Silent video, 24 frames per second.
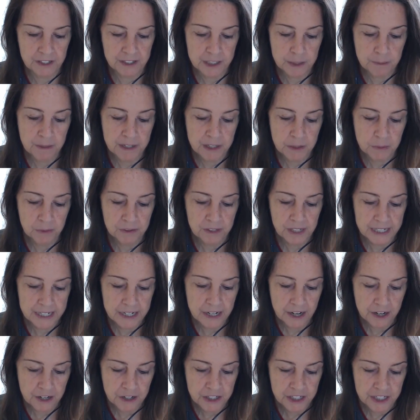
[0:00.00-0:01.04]
And I suppose what I
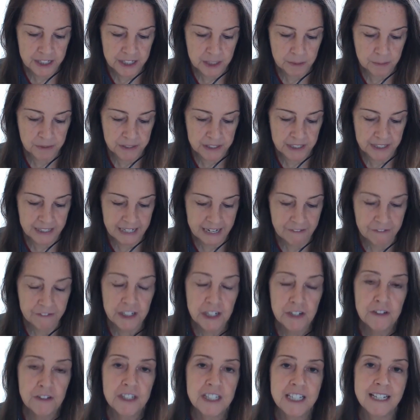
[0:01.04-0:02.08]
noticed was that
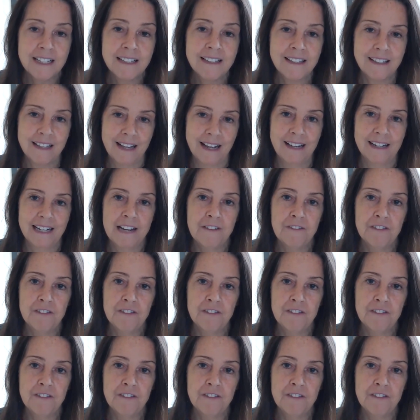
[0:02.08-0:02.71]
if you did that,